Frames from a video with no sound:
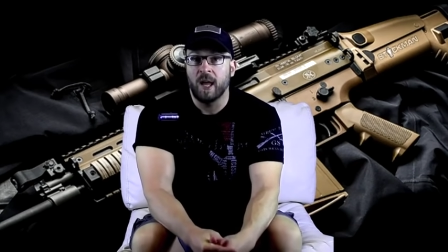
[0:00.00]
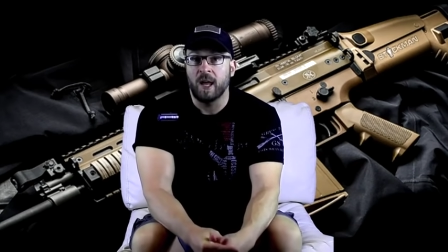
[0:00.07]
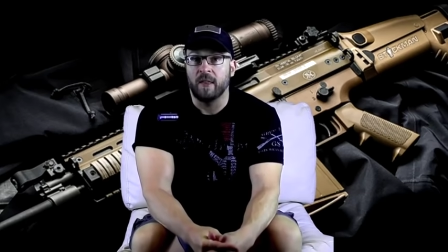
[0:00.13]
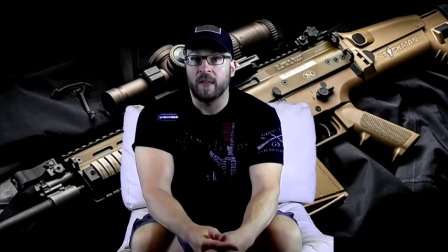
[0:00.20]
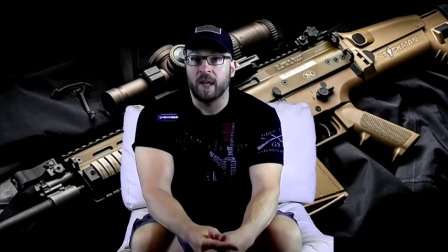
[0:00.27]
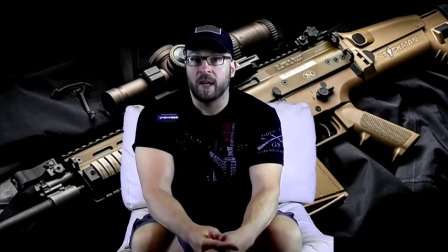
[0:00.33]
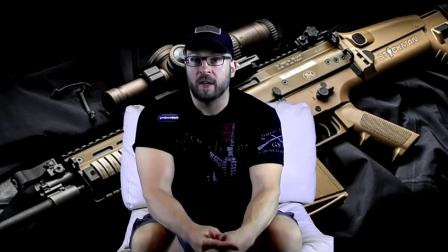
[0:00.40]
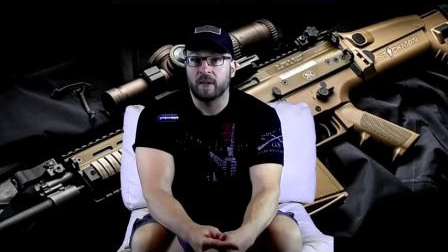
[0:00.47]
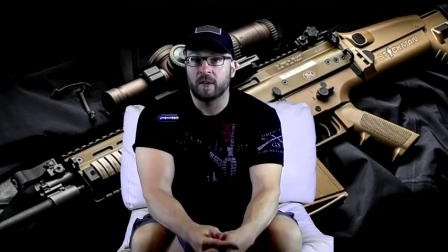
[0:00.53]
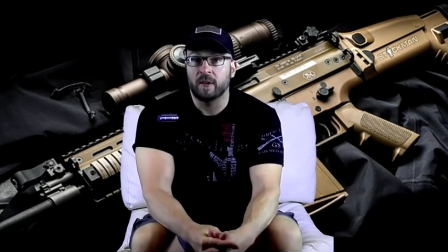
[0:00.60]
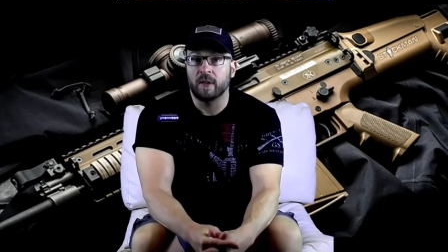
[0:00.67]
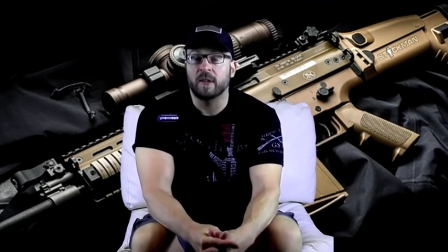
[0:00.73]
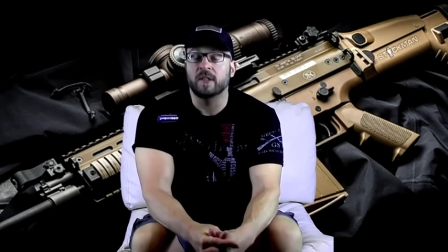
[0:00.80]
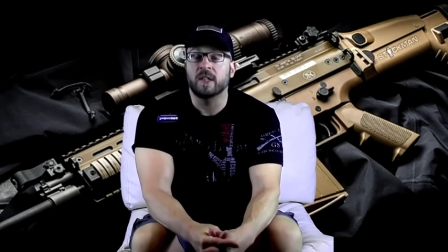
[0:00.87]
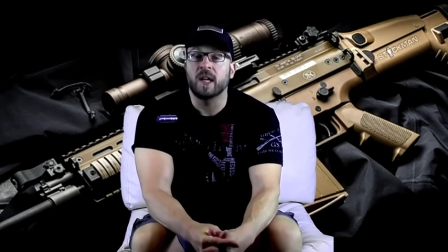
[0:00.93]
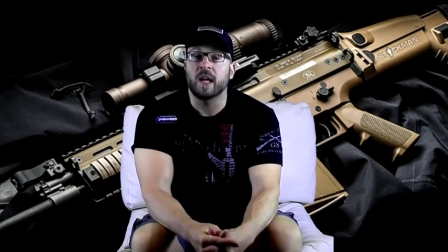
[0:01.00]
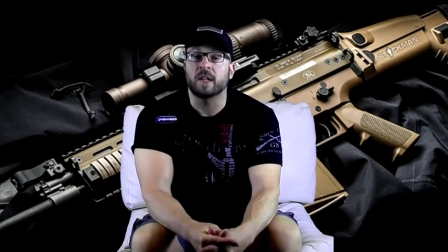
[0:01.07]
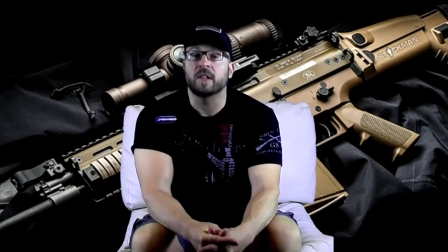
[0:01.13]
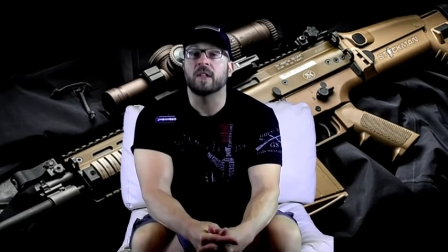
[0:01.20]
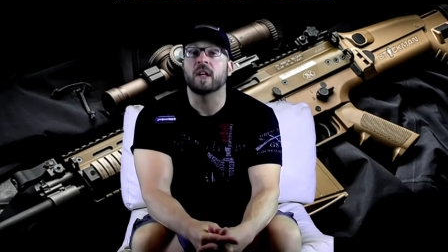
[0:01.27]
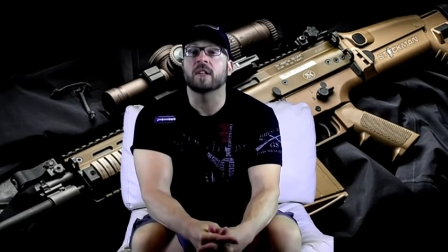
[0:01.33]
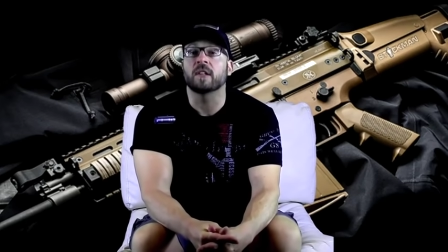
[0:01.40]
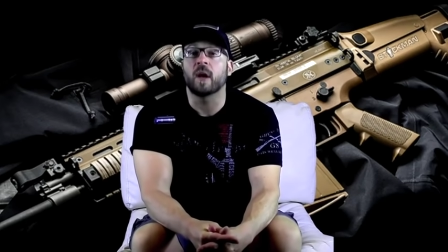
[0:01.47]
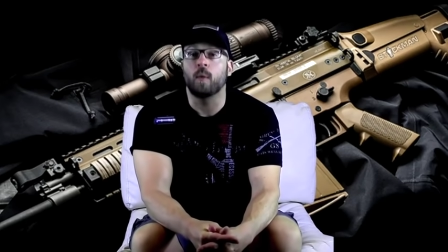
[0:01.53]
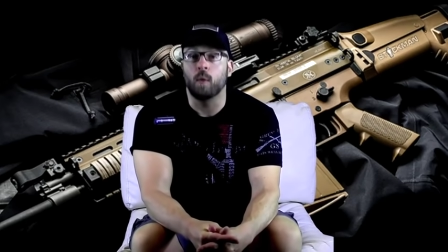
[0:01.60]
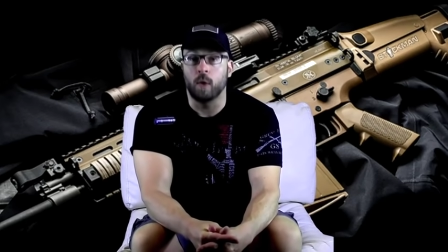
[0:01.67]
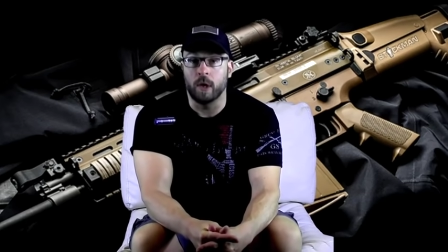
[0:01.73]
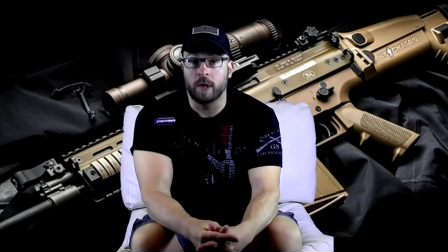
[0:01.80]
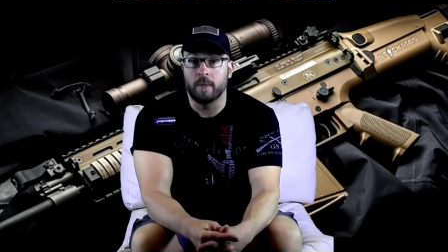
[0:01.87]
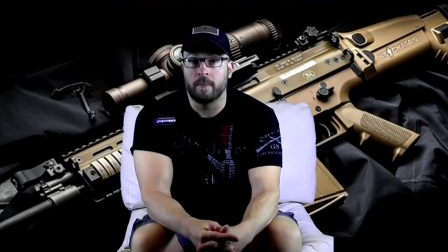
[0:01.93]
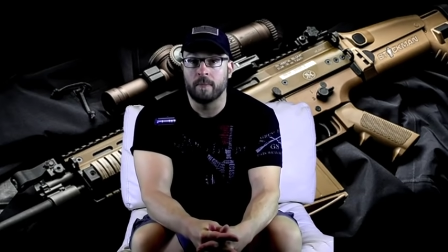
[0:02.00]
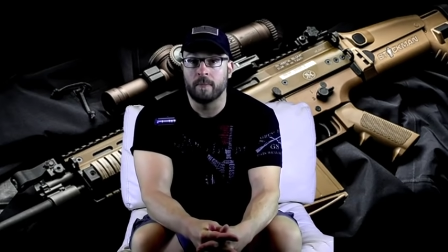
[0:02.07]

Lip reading: And the answer is yes, I would.